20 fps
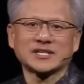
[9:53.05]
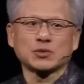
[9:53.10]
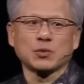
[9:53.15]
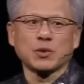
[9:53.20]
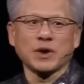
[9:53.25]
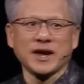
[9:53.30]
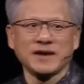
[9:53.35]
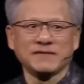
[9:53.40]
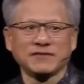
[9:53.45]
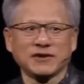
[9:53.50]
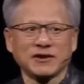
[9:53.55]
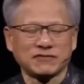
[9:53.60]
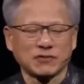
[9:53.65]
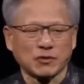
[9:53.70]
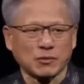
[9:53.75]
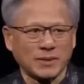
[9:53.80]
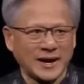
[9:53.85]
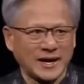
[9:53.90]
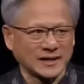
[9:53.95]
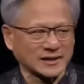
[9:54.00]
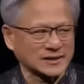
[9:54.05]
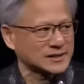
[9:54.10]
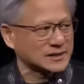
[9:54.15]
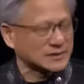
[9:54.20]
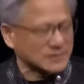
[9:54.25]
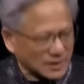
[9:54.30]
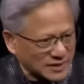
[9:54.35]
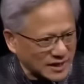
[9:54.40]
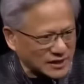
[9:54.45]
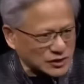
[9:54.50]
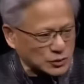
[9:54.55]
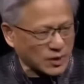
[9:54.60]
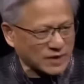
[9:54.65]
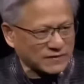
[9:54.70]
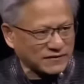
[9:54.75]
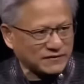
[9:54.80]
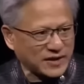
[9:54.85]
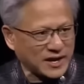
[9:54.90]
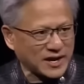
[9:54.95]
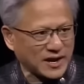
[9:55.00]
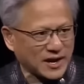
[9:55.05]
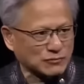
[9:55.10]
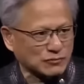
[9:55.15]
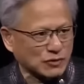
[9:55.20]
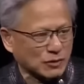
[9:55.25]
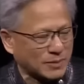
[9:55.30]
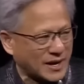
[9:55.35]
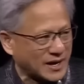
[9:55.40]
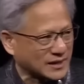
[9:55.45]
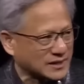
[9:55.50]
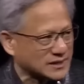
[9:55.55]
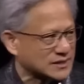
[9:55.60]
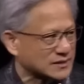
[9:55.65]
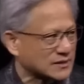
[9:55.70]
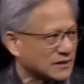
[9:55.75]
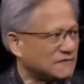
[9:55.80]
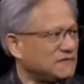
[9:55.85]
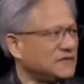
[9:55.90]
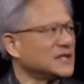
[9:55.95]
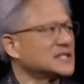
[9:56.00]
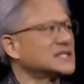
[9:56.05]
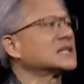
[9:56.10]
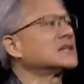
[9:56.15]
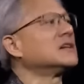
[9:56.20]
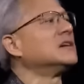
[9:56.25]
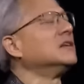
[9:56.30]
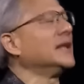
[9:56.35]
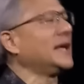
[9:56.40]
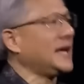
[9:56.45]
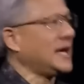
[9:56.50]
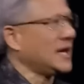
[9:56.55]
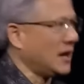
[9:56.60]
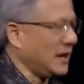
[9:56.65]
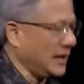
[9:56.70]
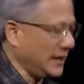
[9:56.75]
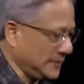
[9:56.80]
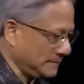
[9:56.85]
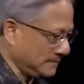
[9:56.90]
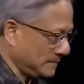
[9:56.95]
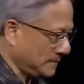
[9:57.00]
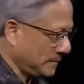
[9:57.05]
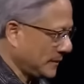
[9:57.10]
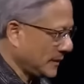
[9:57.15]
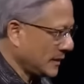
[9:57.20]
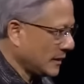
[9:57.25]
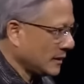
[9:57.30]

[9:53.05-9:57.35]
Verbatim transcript: the next wave of robotics, the next wave of AI, robotics, physical AI.